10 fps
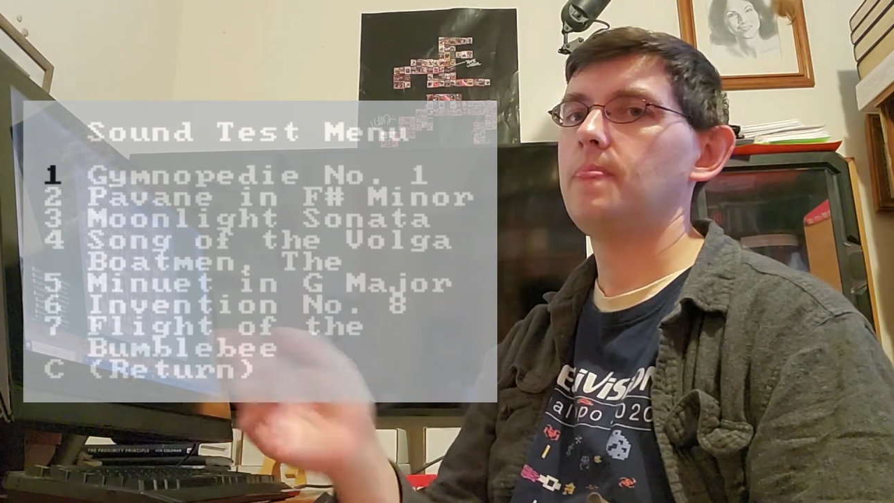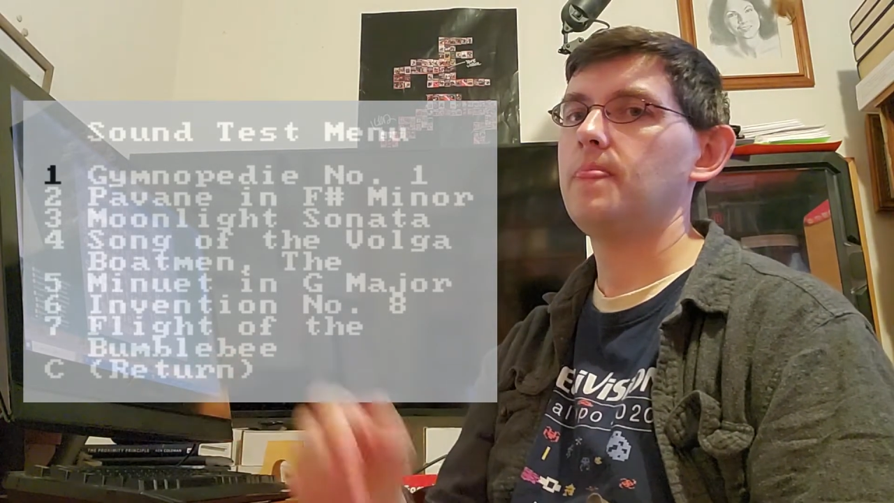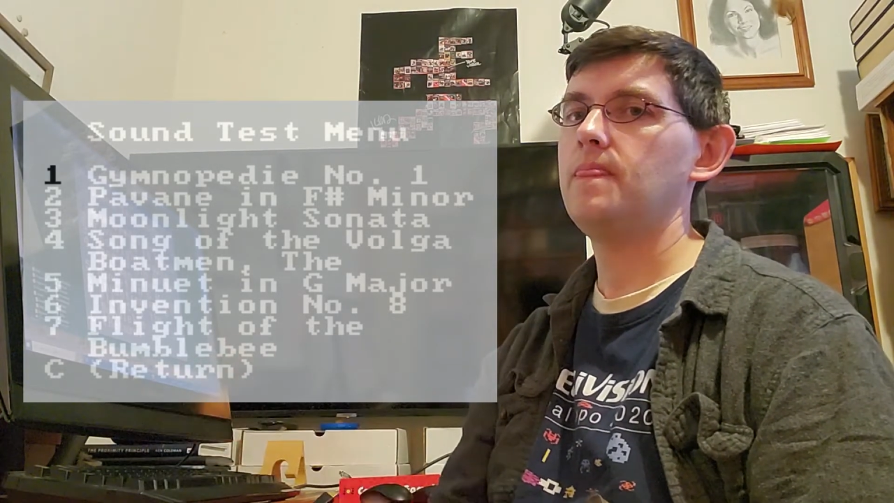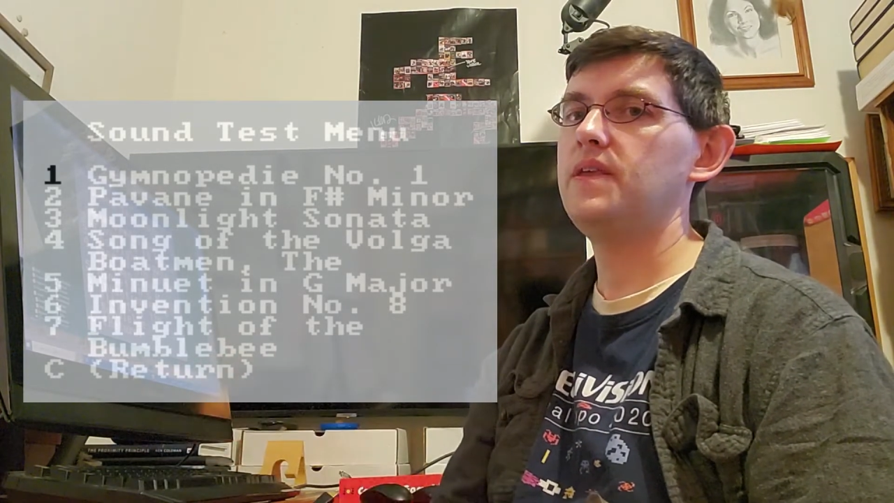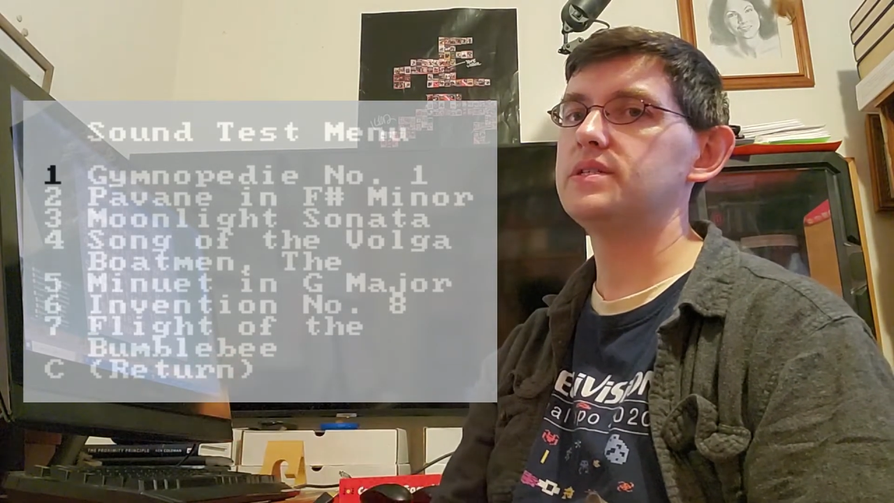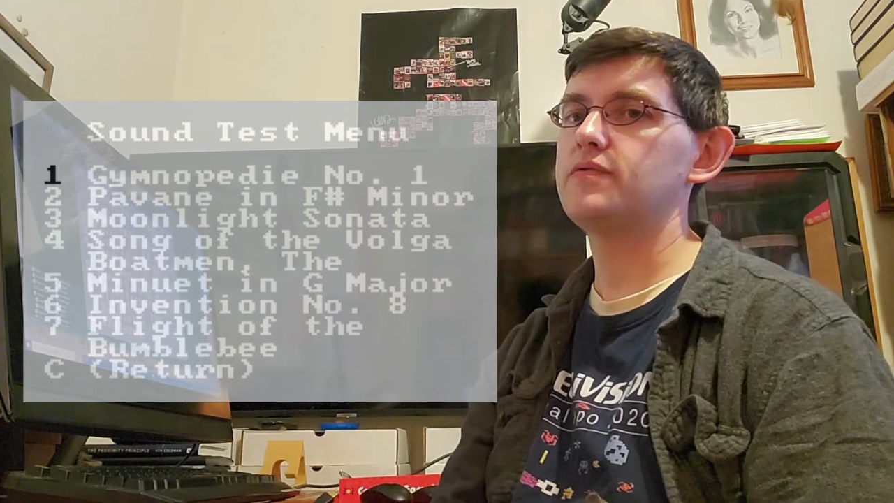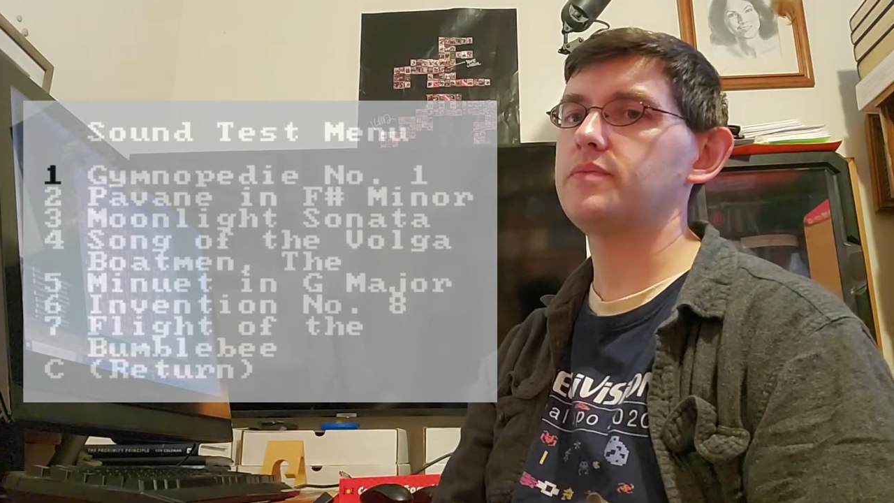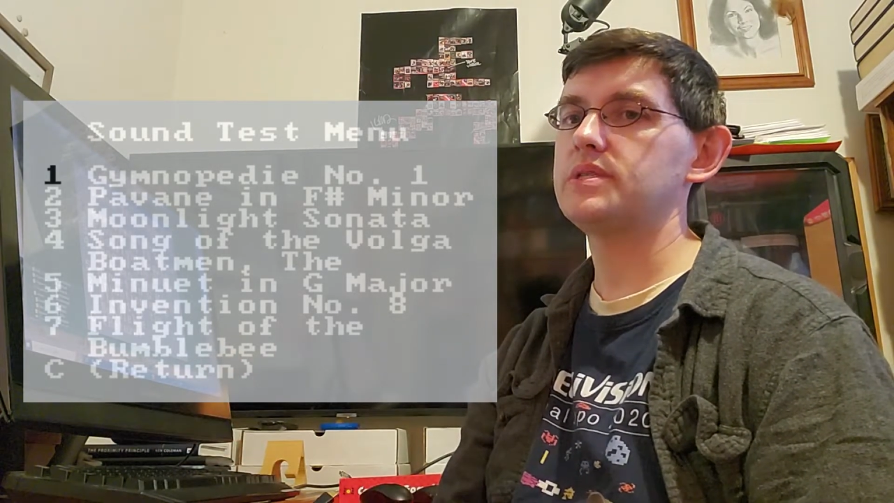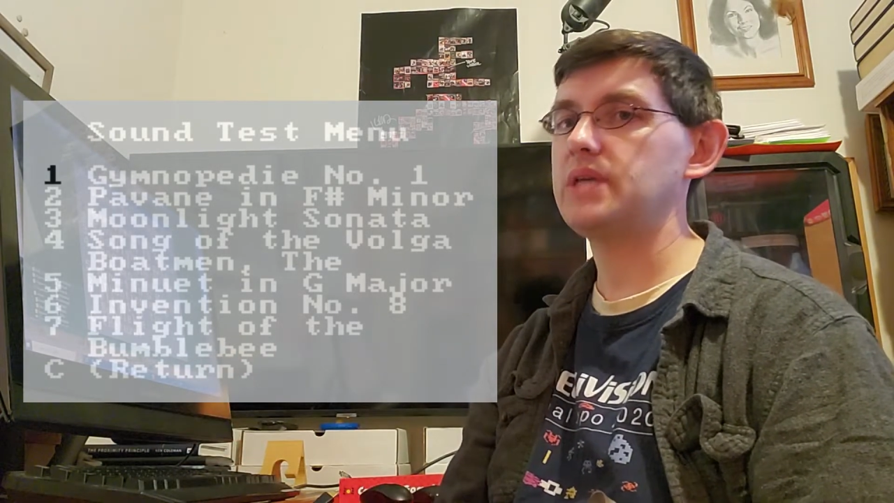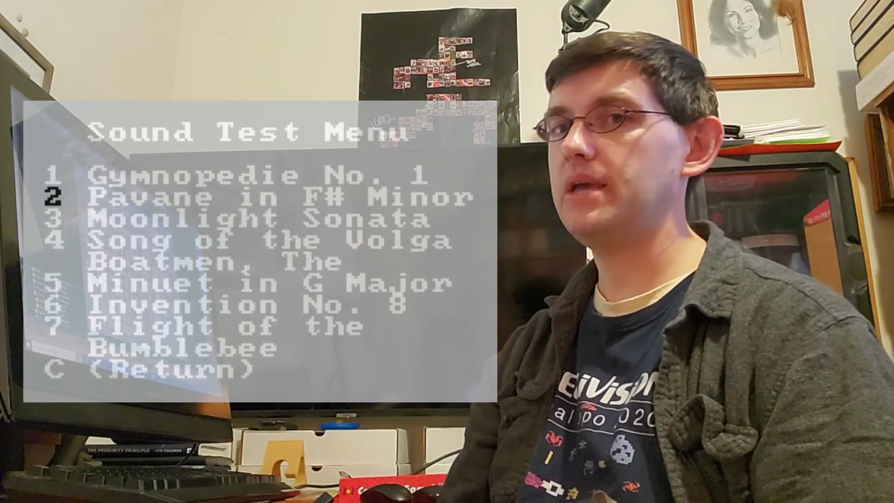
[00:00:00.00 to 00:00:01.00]
this from
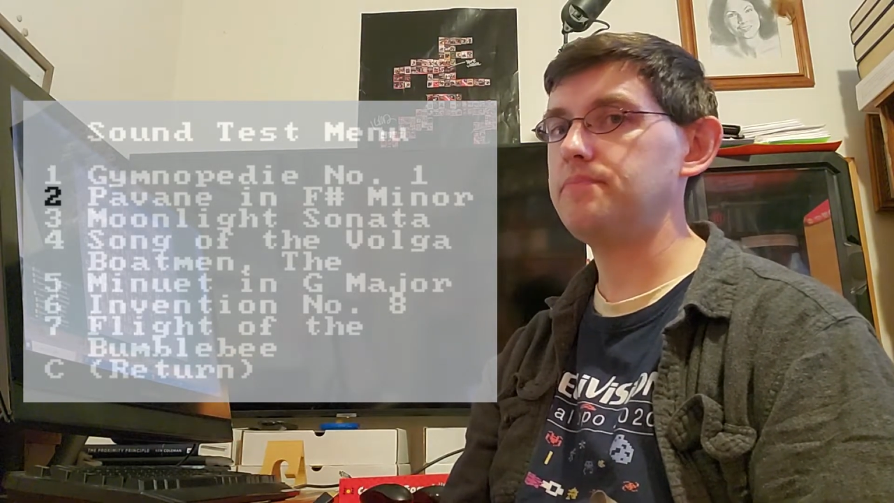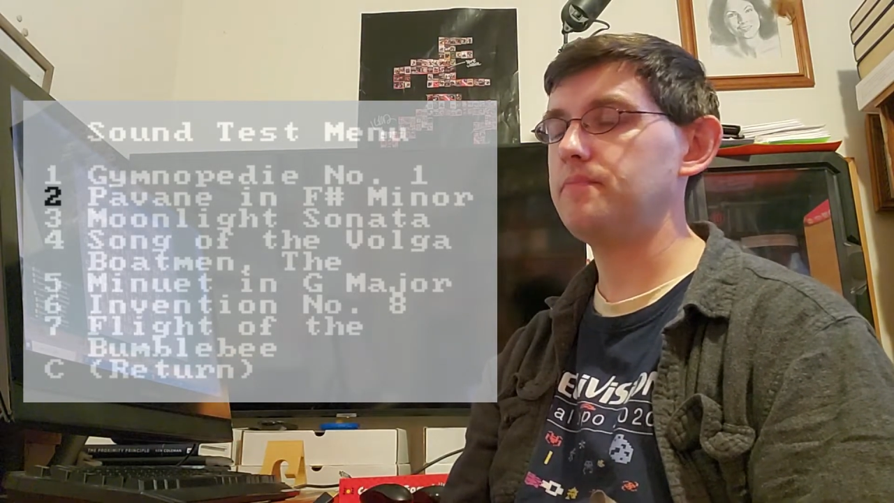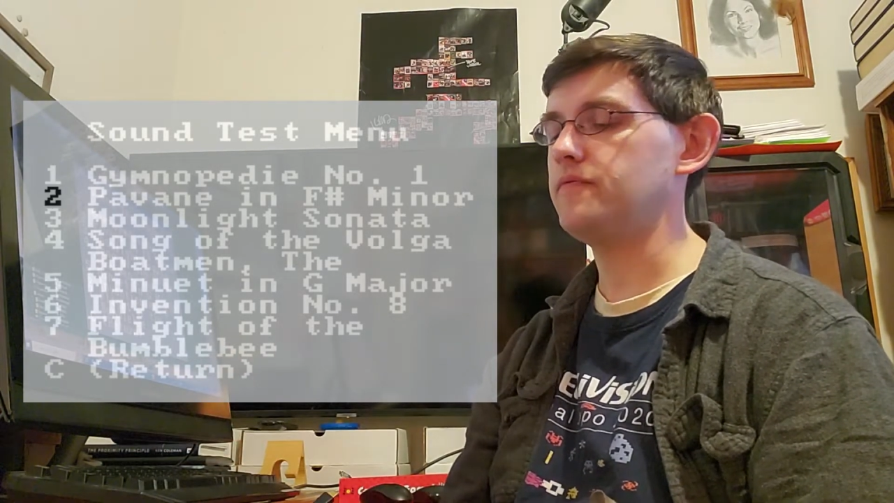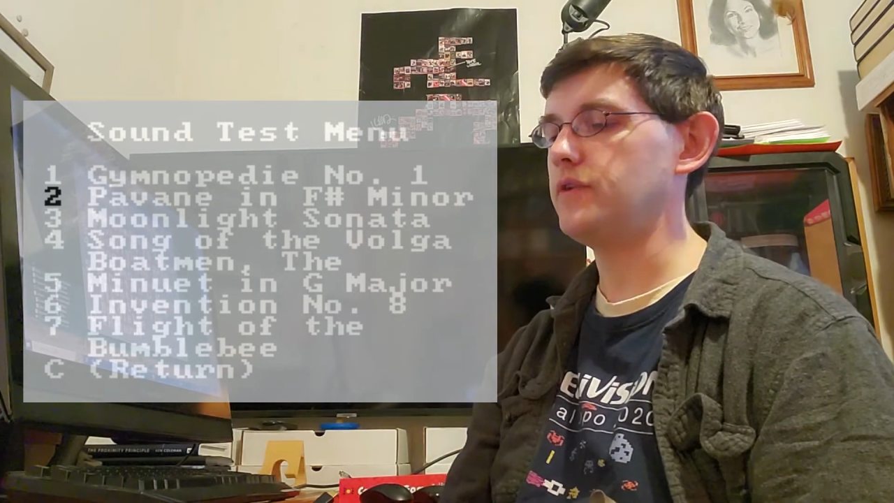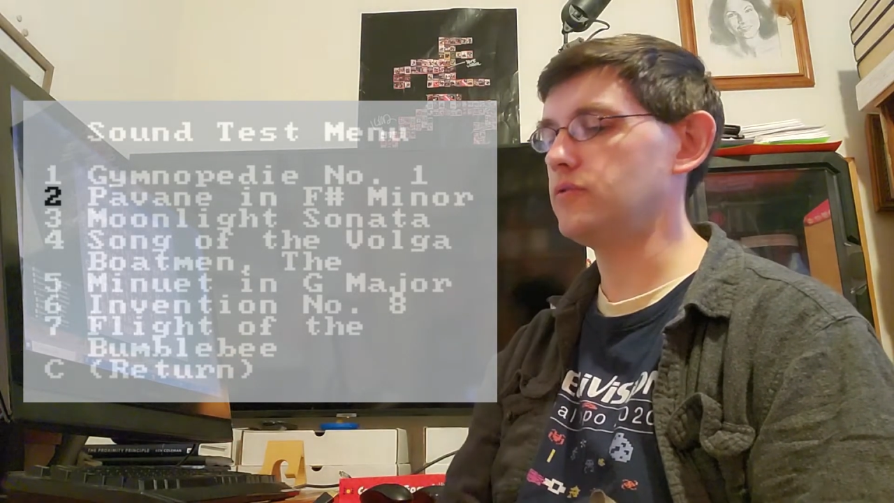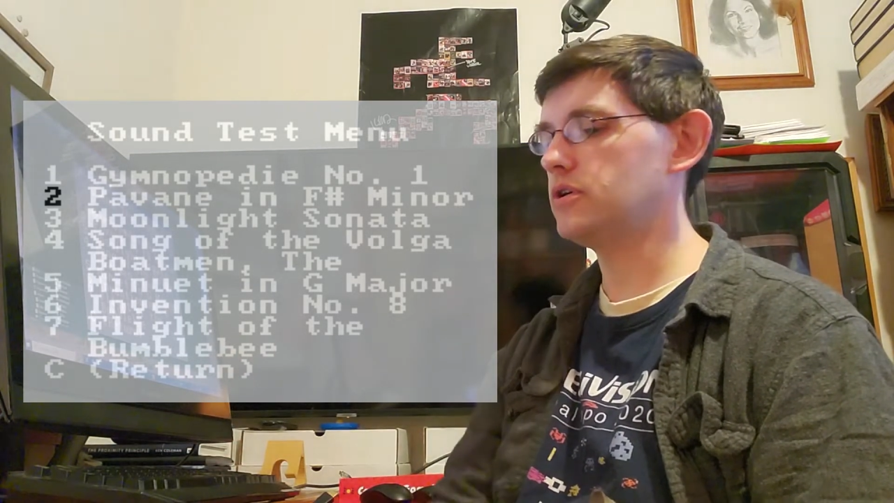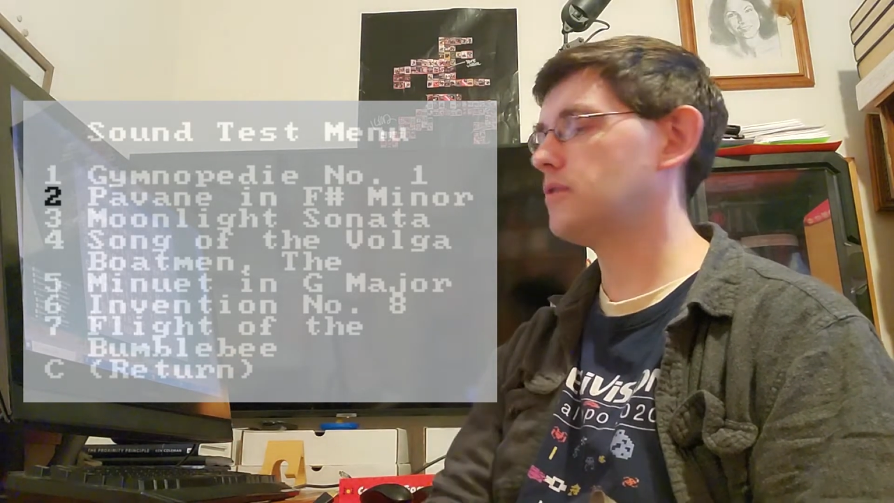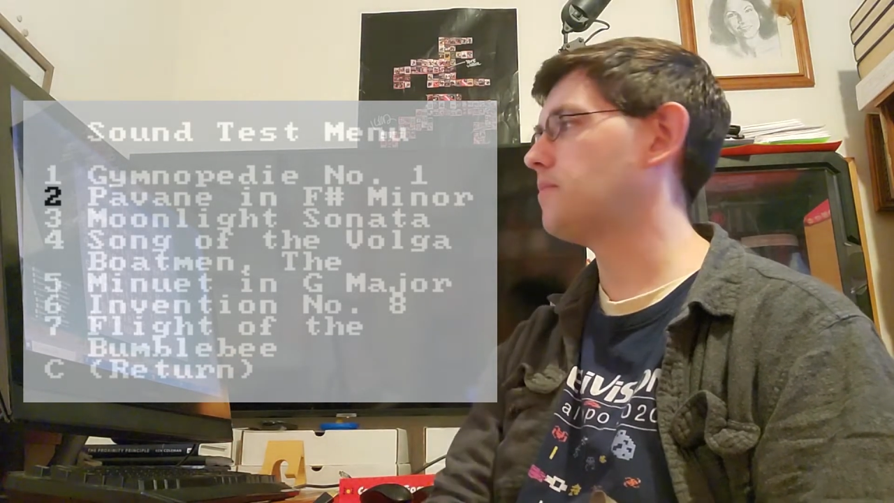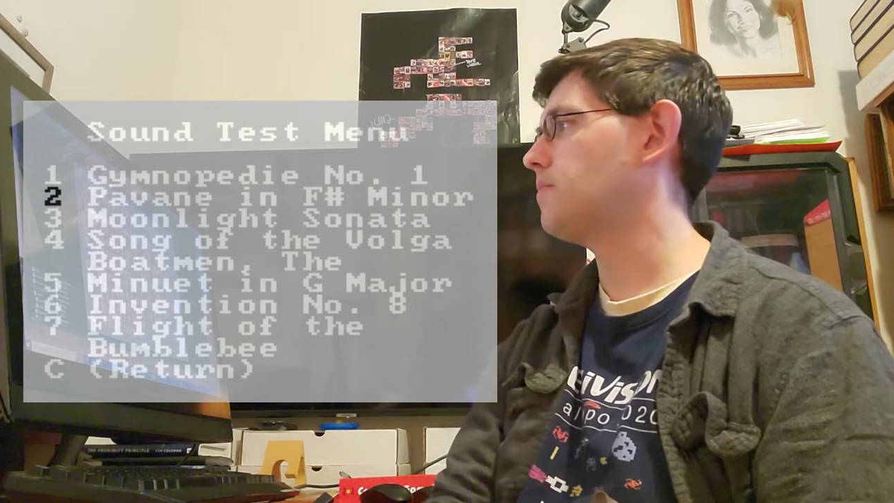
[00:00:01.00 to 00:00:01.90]
the tape viewer.